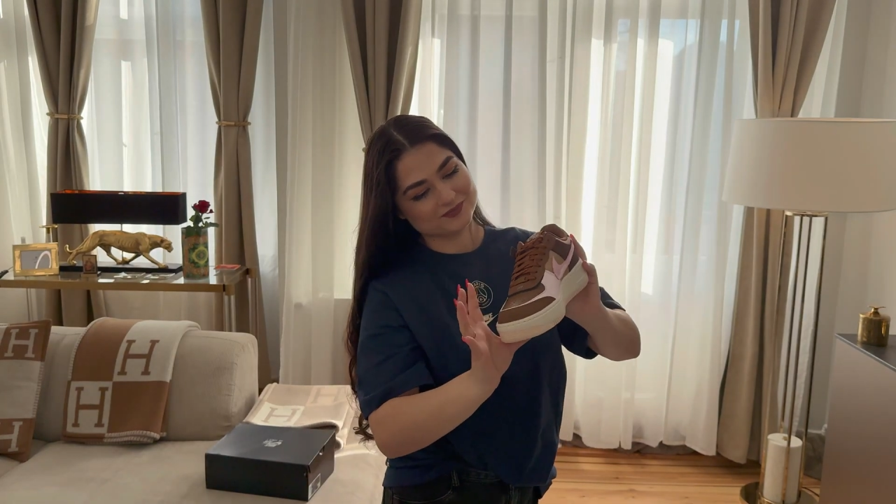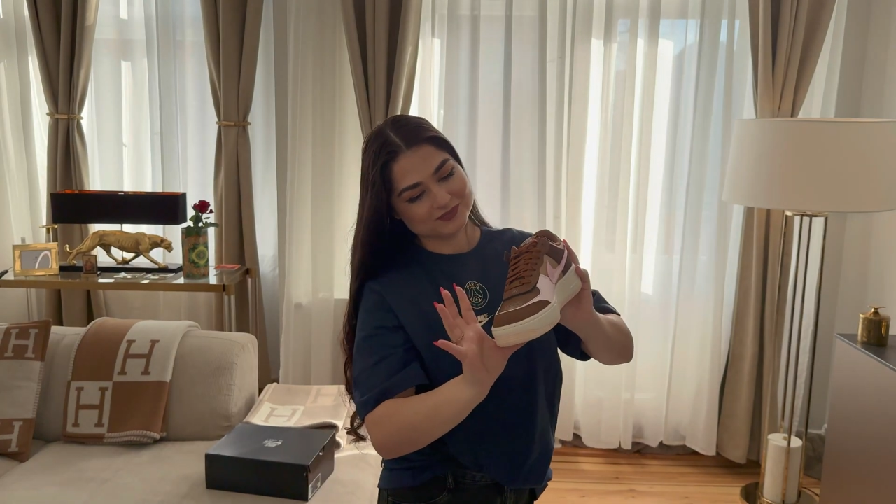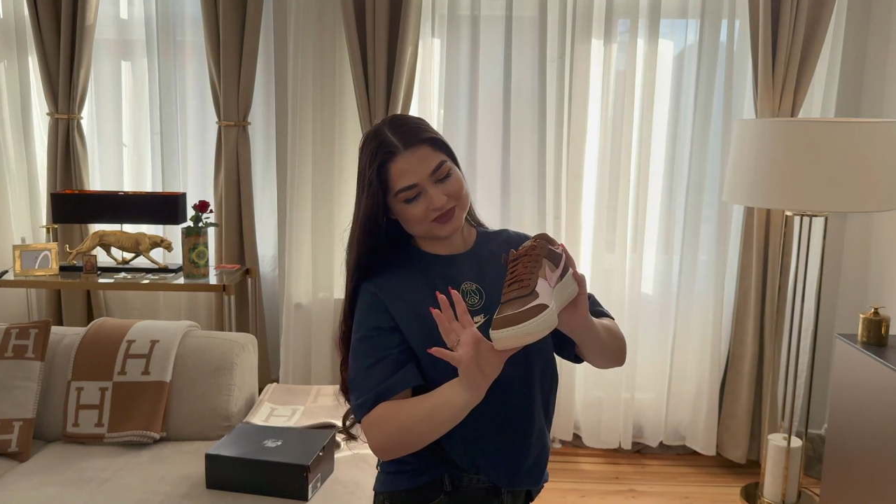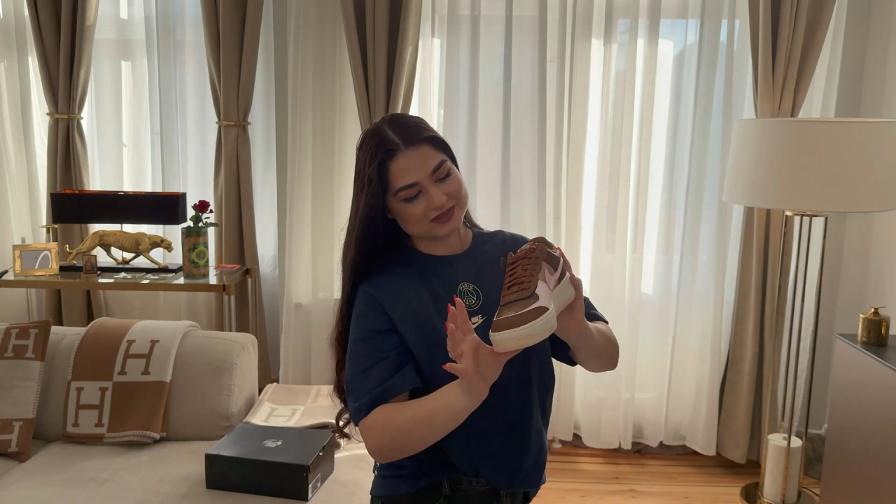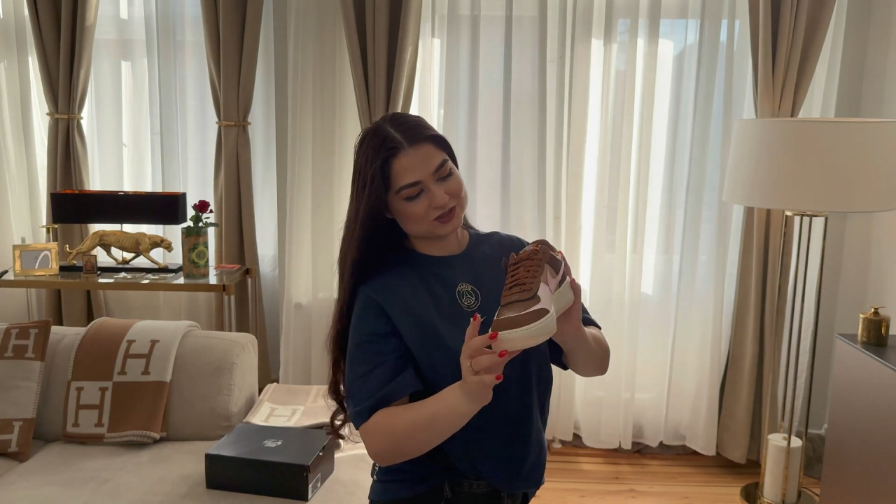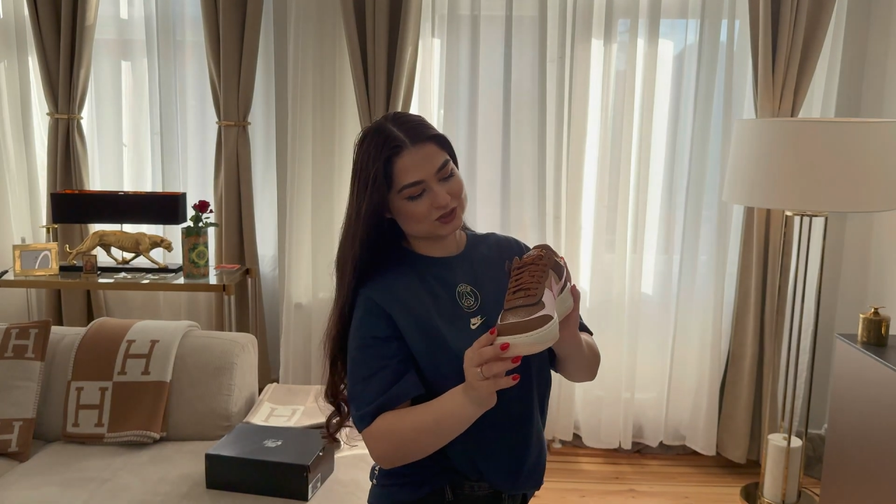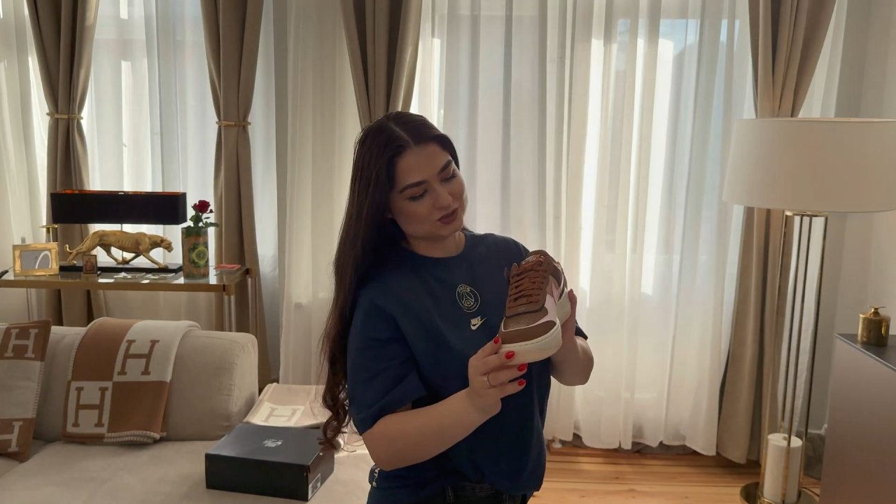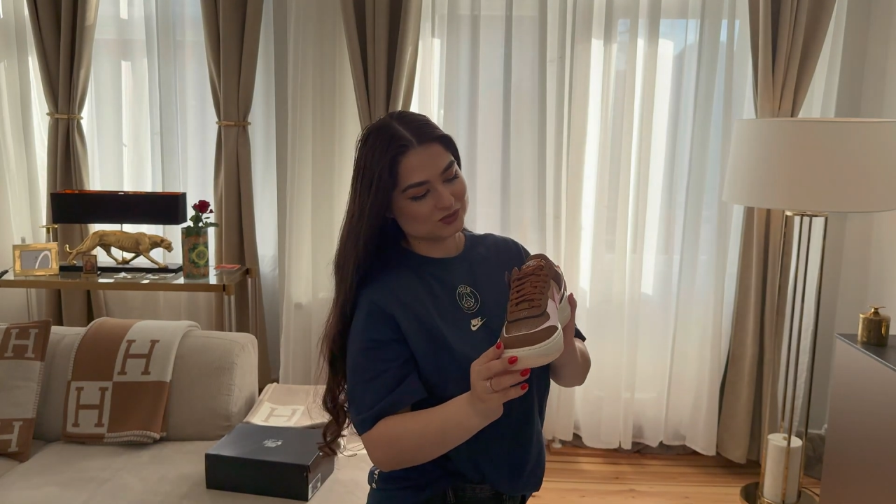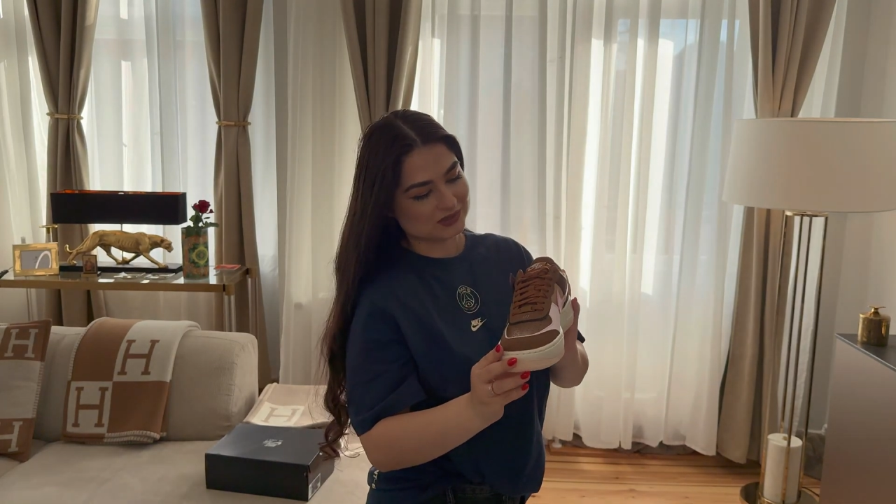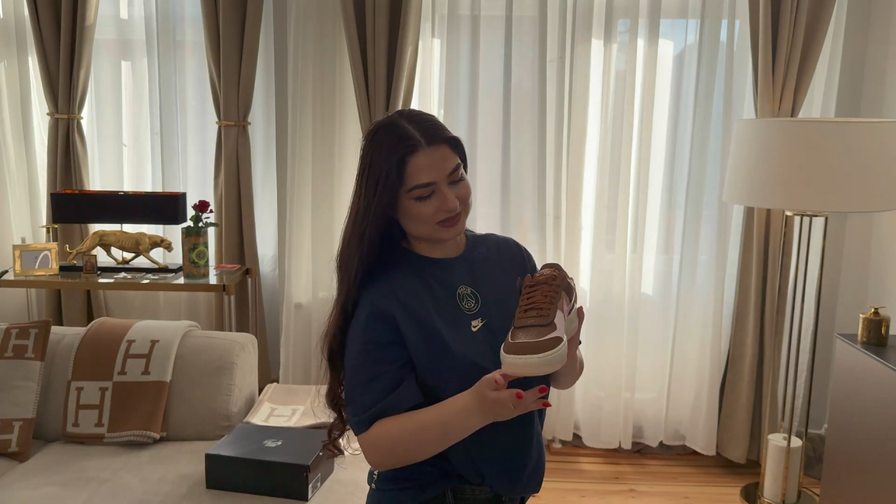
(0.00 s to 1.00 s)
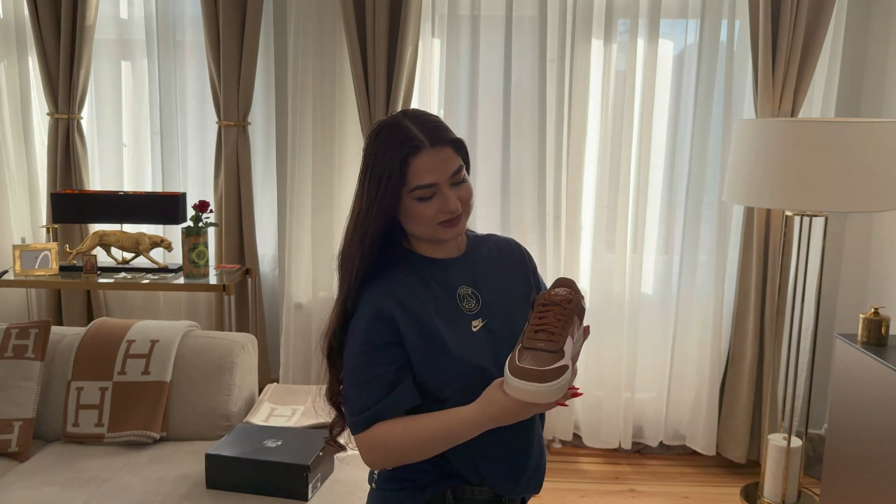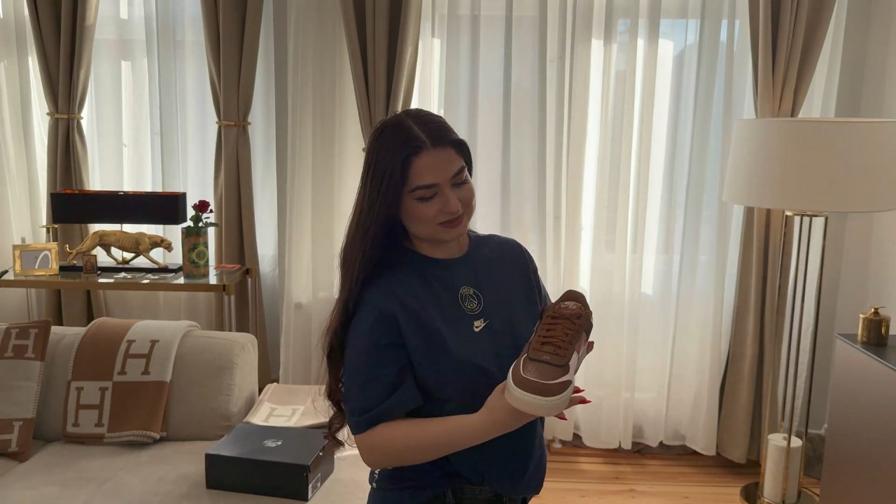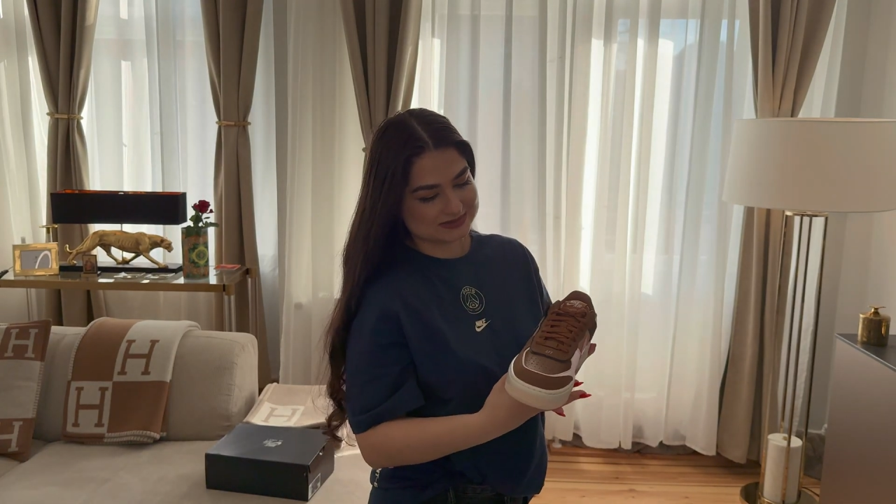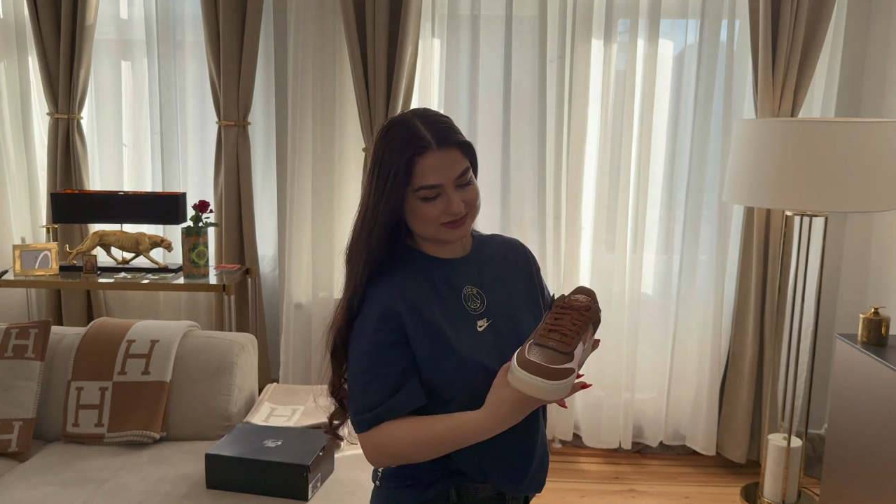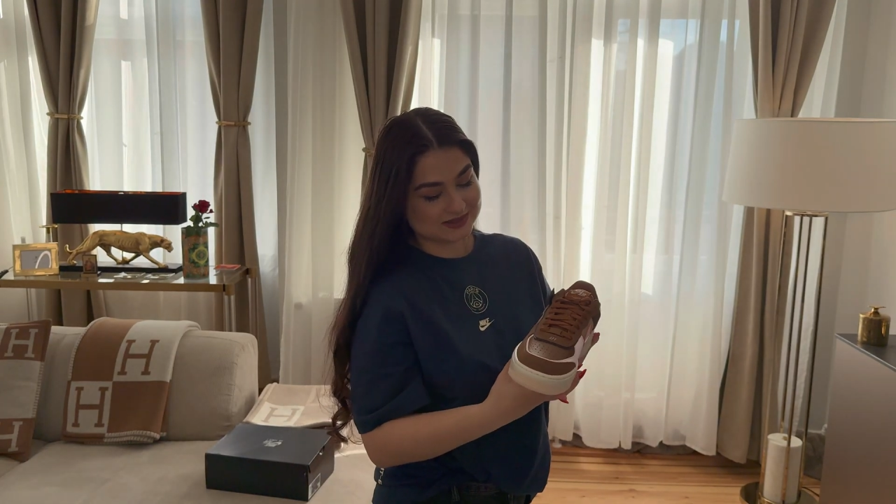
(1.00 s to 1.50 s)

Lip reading: this shoe is